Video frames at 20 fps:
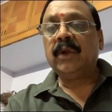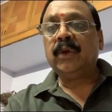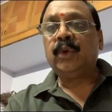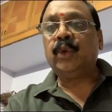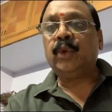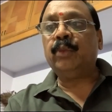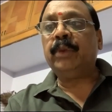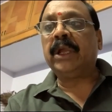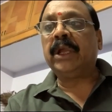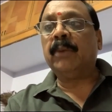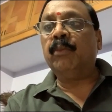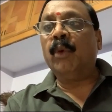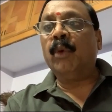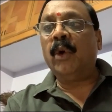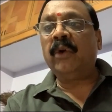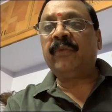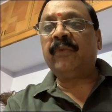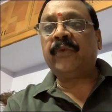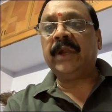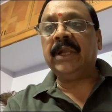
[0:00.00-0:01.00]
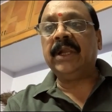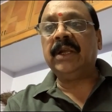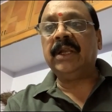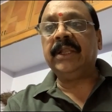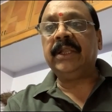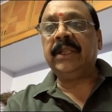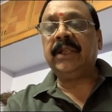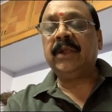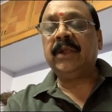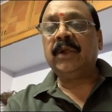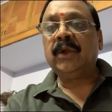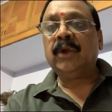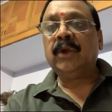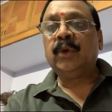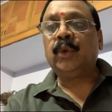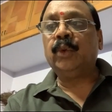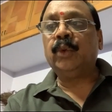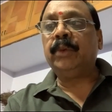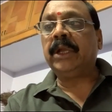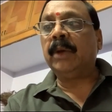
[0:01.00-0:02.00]
to become more friendly,
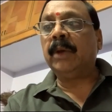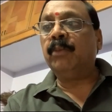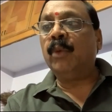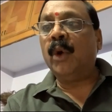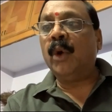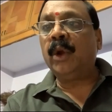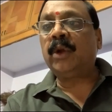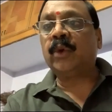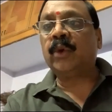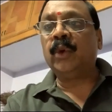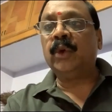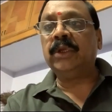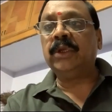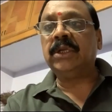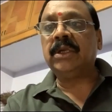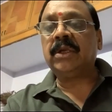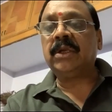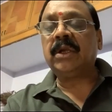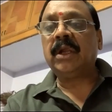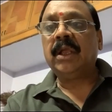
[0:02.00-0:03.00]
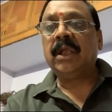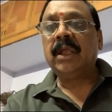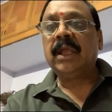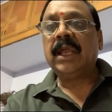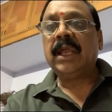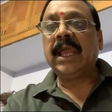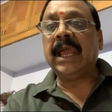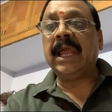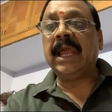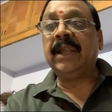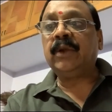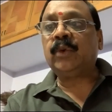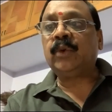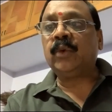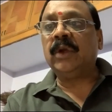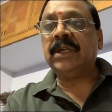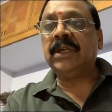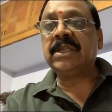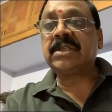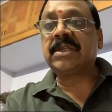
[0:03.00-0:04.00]
to become more closer and
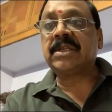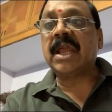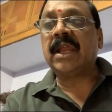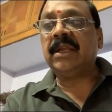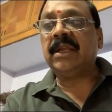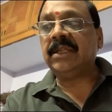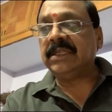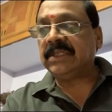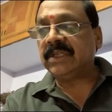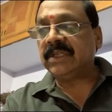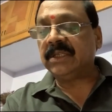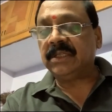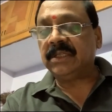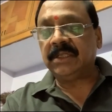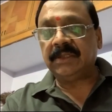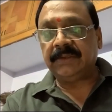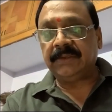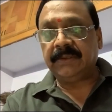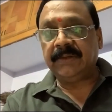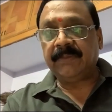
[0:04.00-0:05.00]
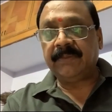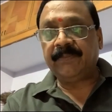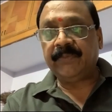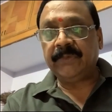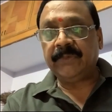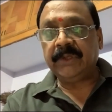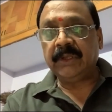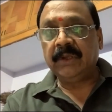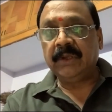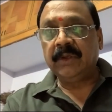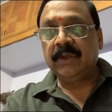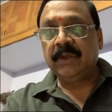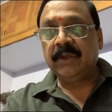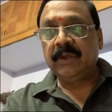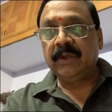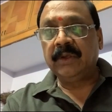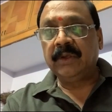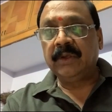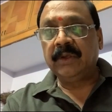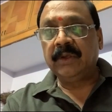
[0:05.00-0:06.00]
to understand each other.
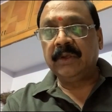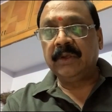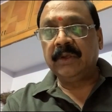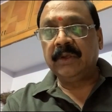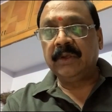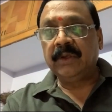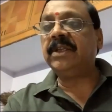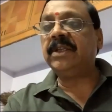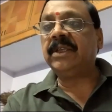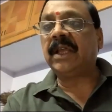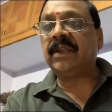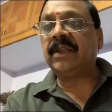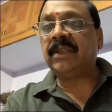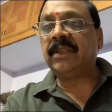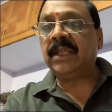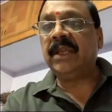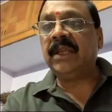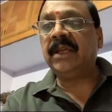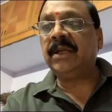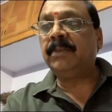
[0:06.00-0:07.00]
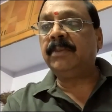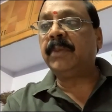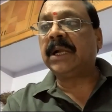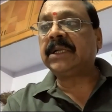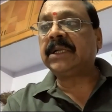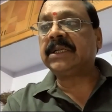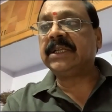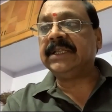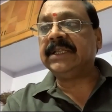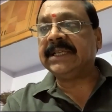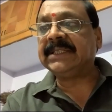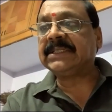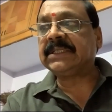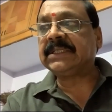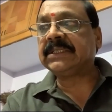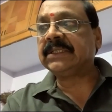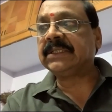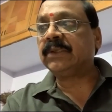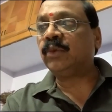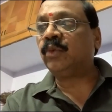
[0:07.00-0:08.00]
So a lot of challenges are there, but
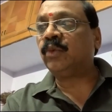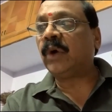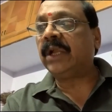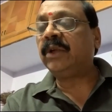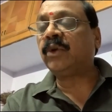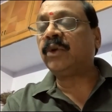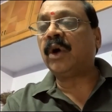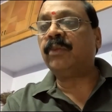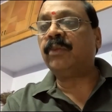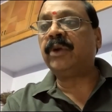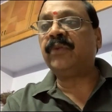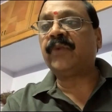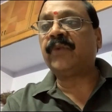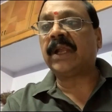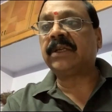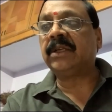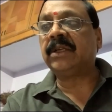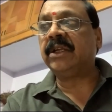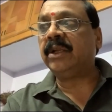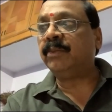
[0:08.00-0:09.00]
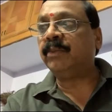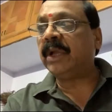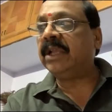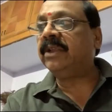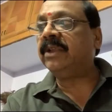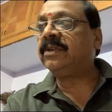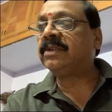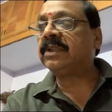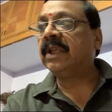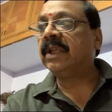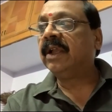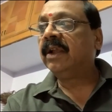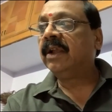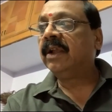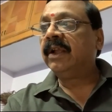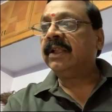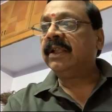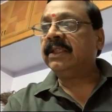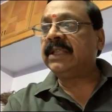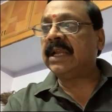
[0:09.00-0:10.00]
yes, one common factor remains,
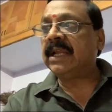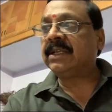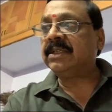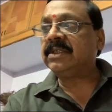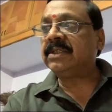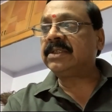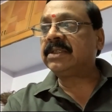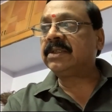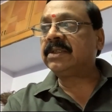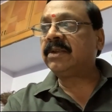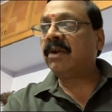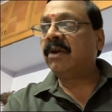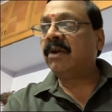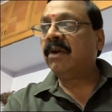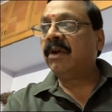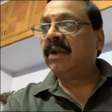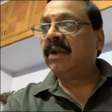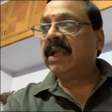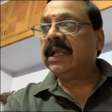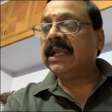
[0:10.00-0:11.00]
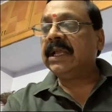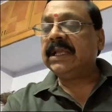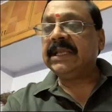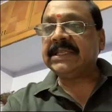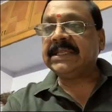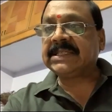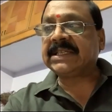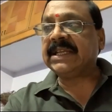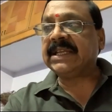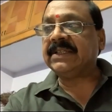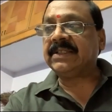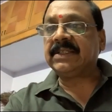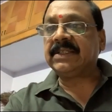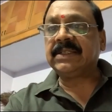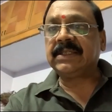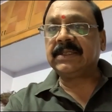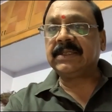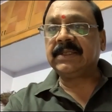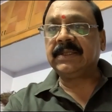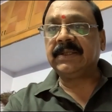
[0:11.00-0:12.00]
that is
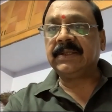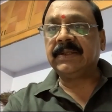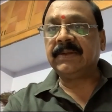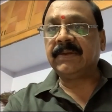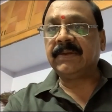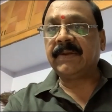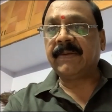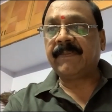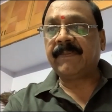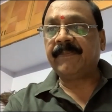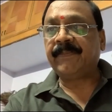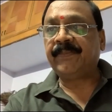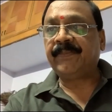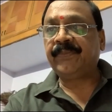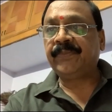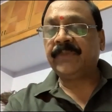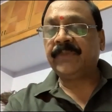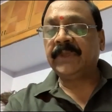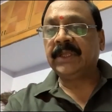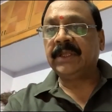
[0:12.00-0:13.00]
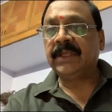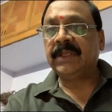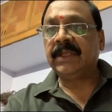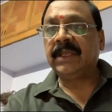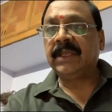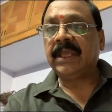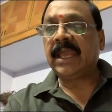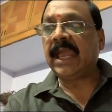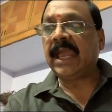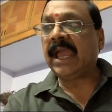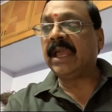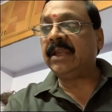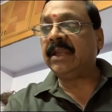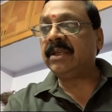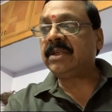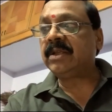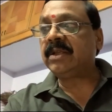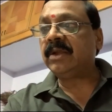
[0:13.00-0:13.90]
stress. And